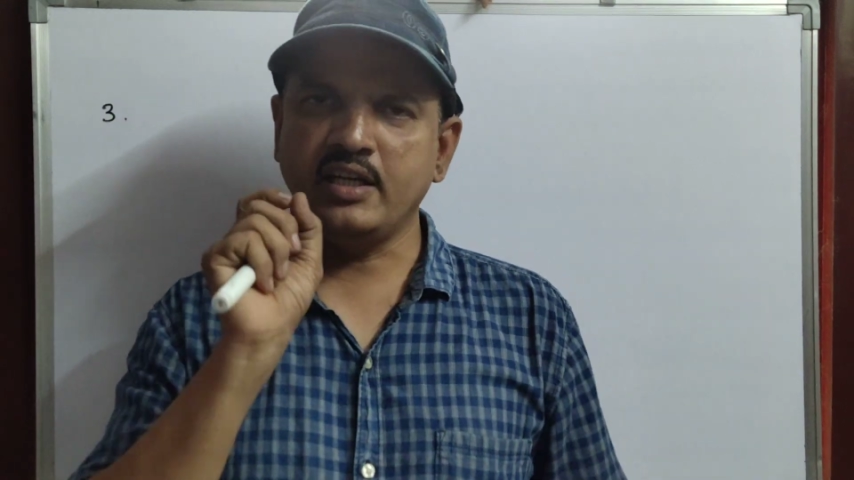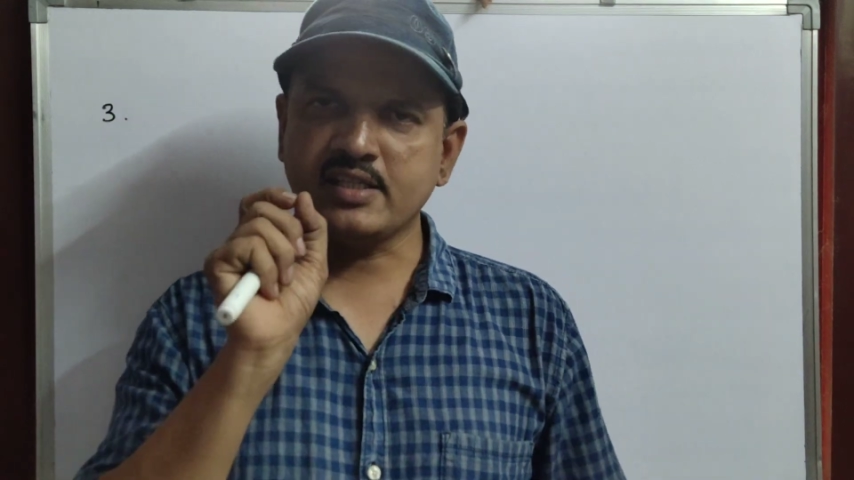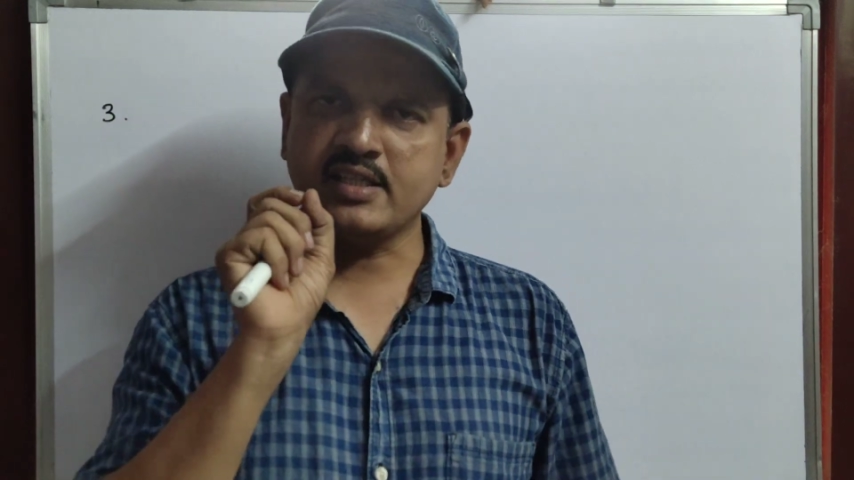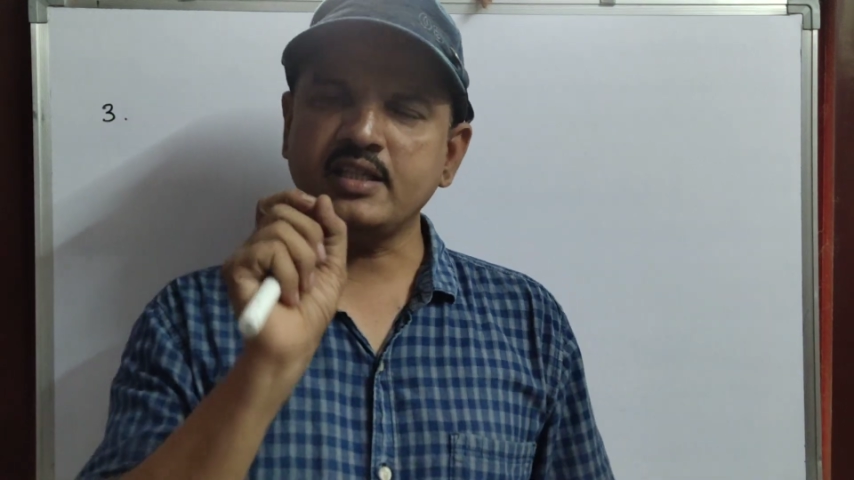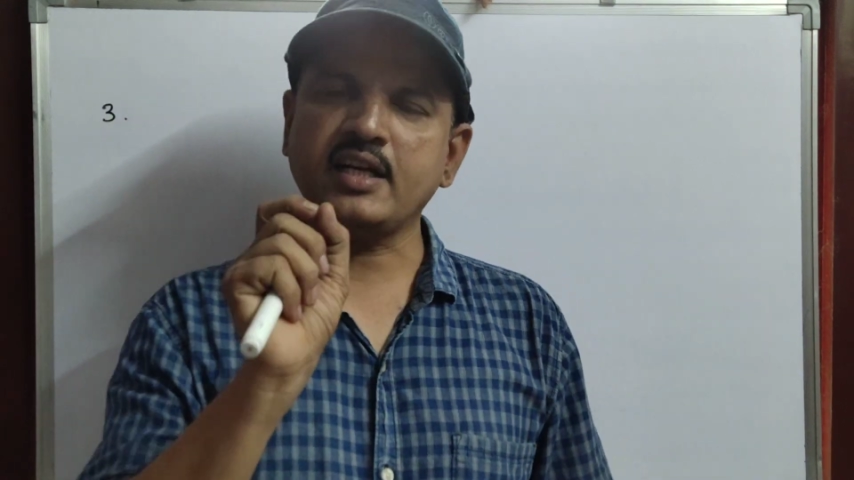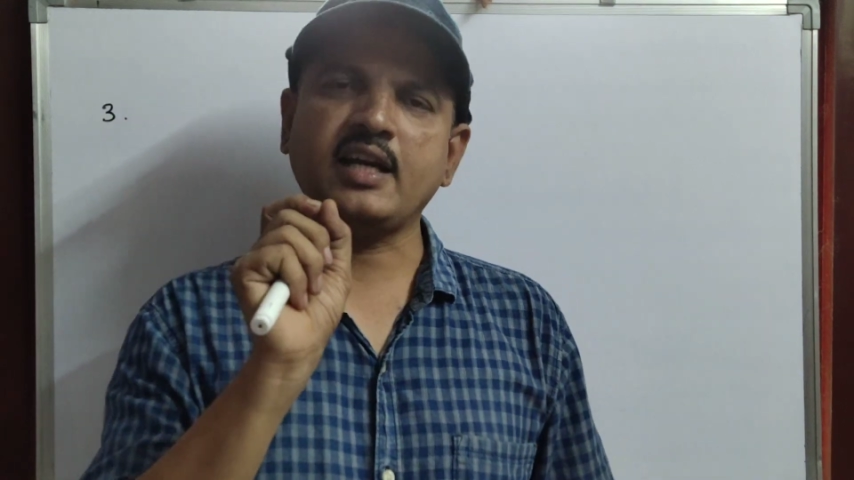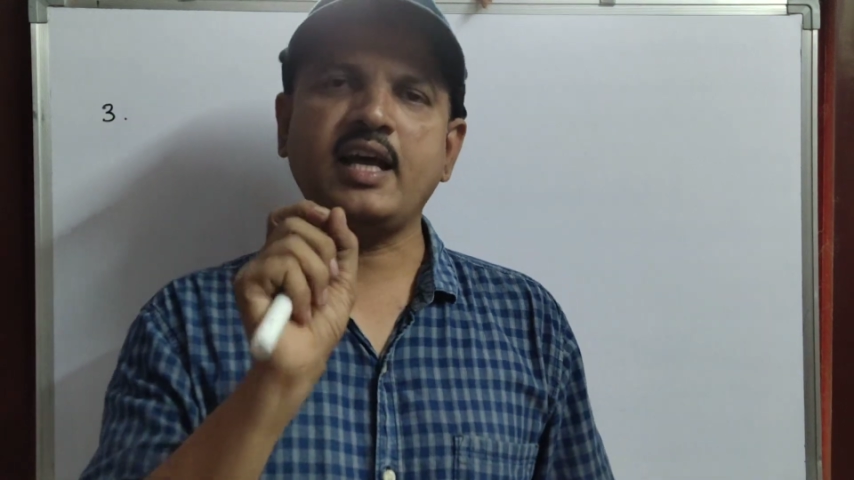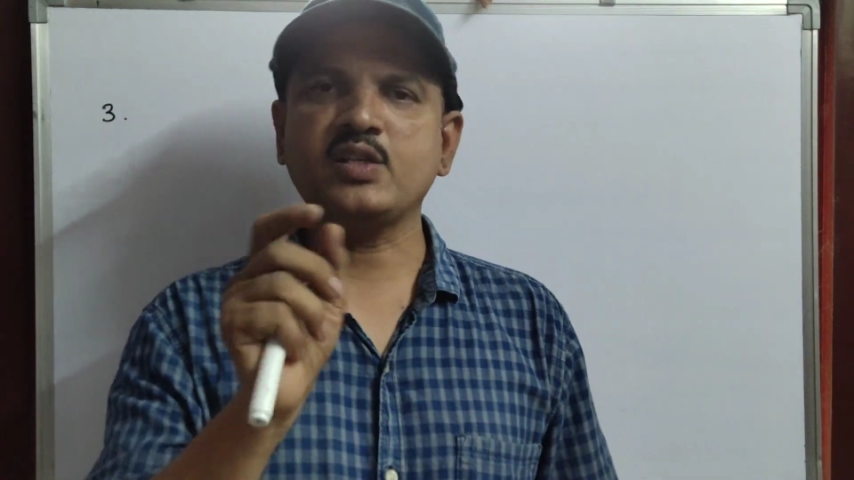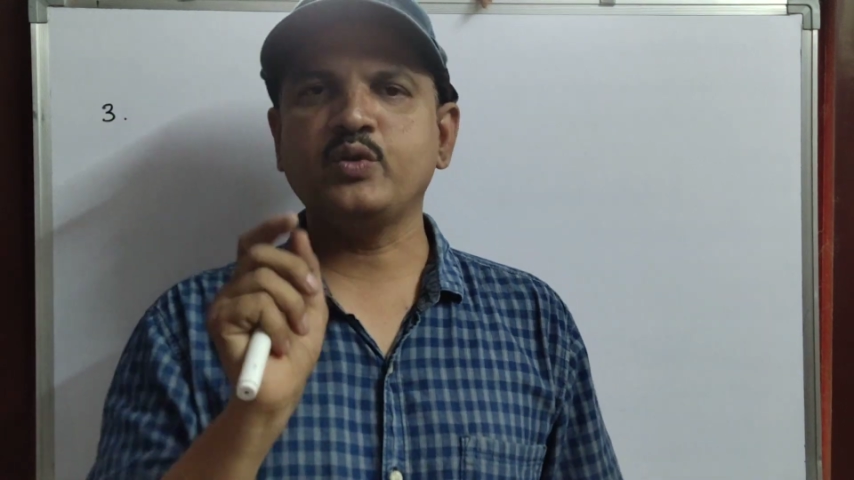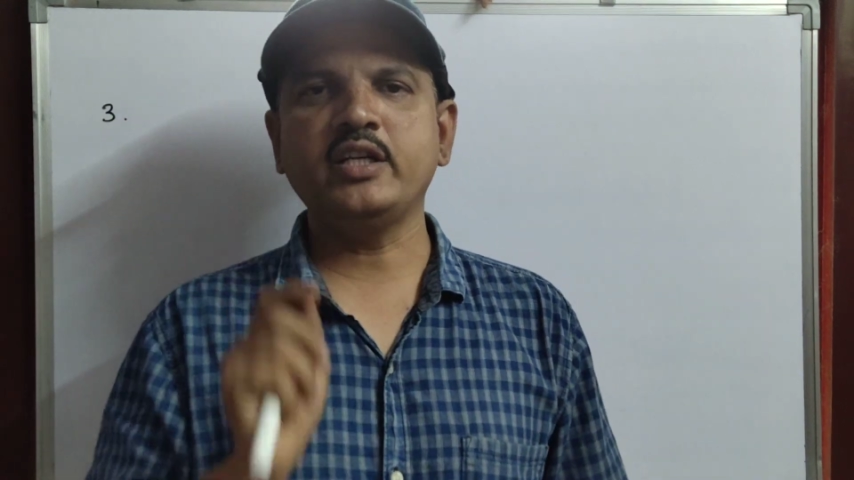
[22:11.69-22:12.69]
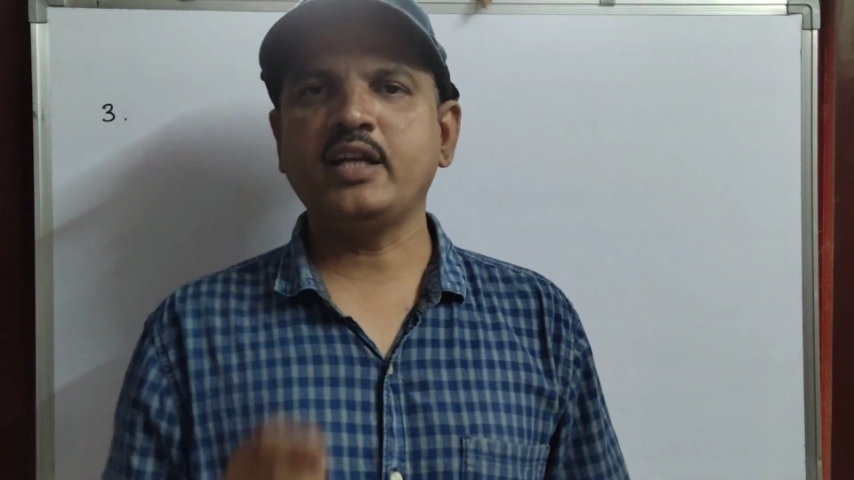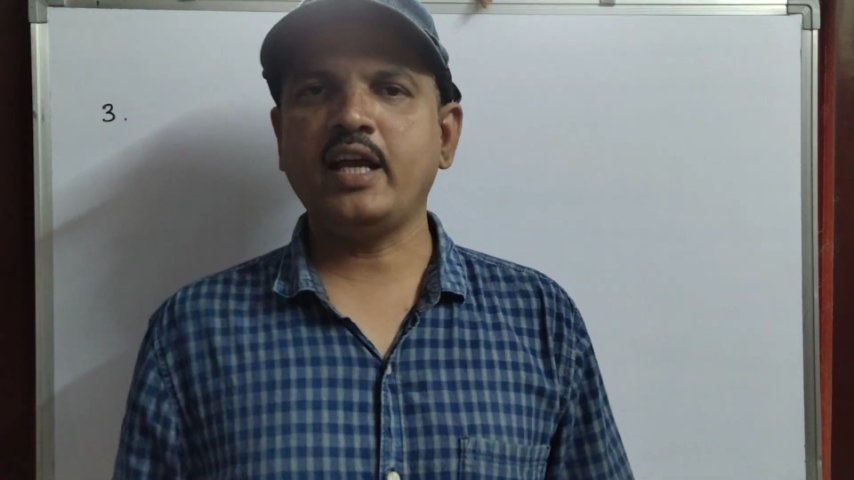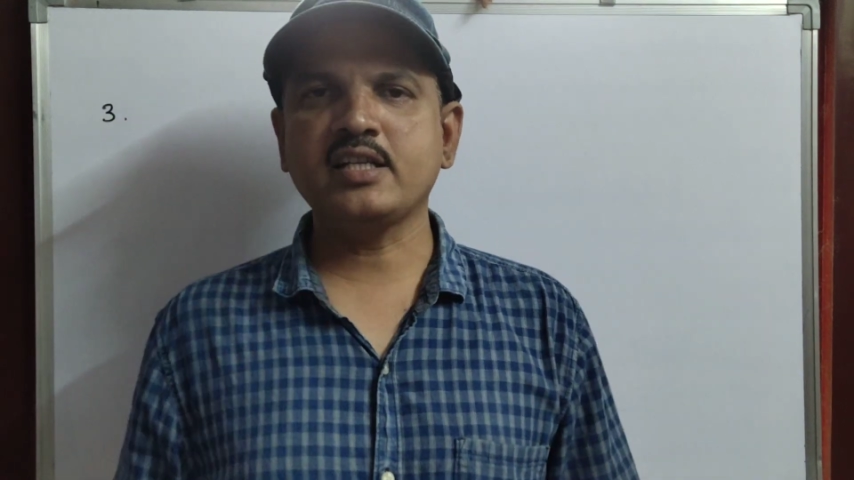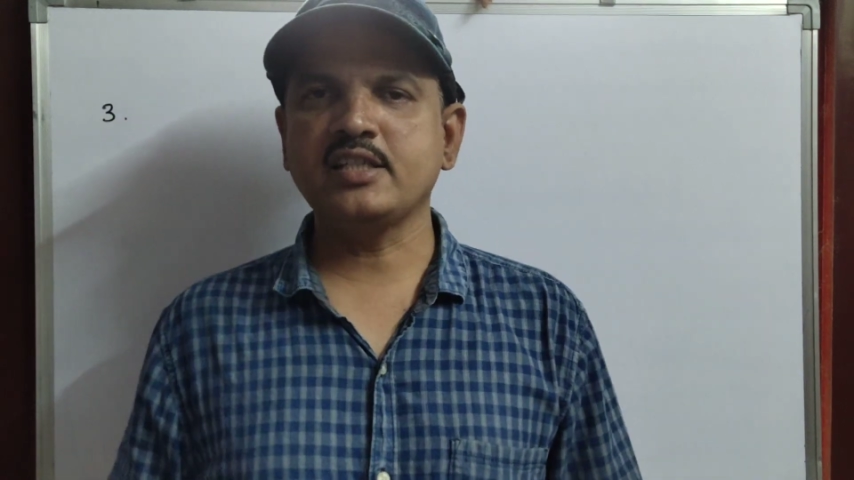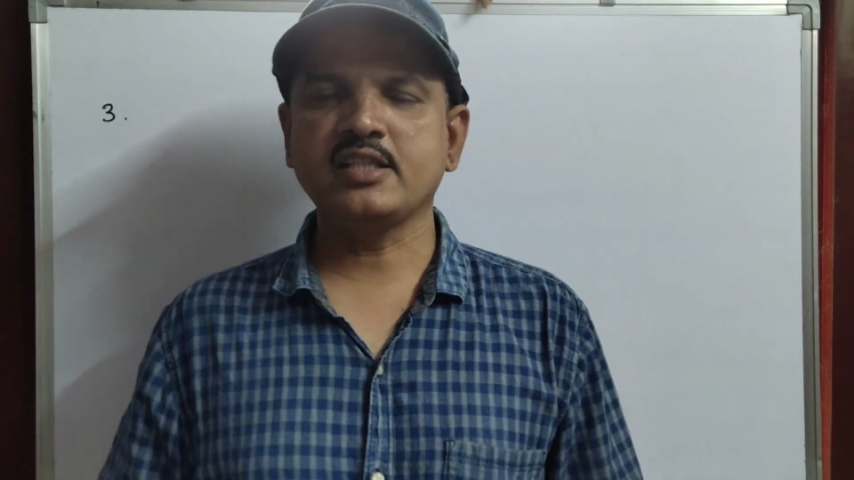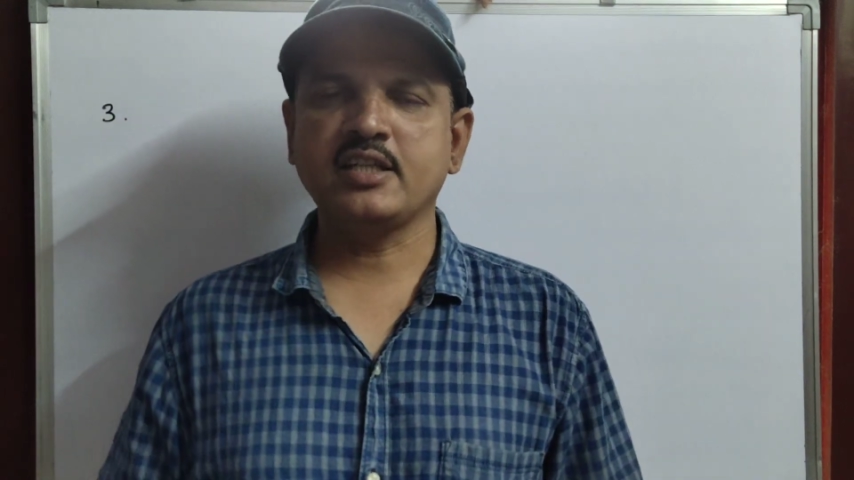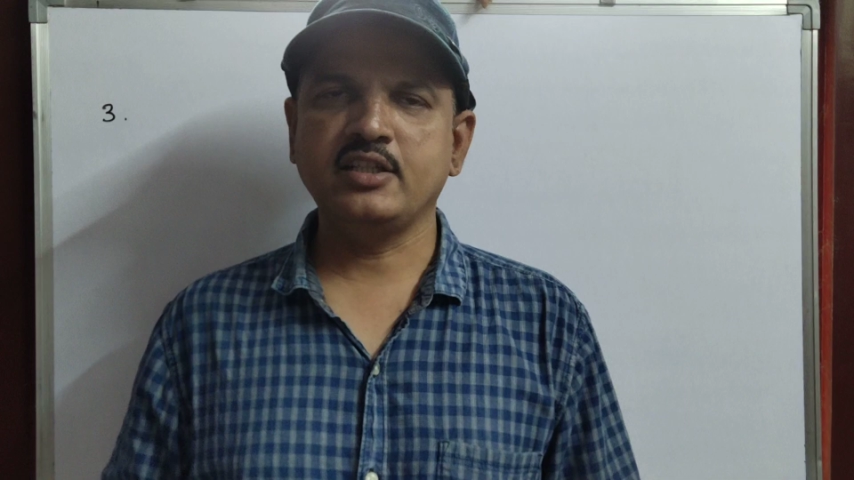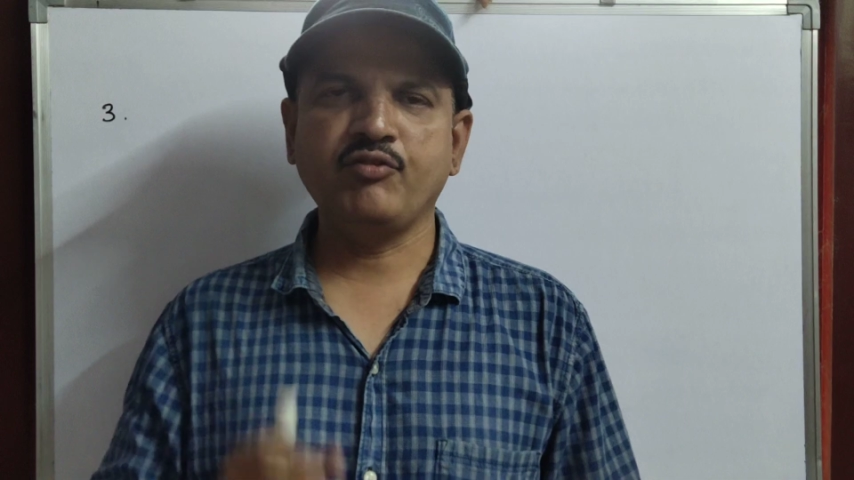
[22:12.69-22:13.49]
listen the class very nicely, children.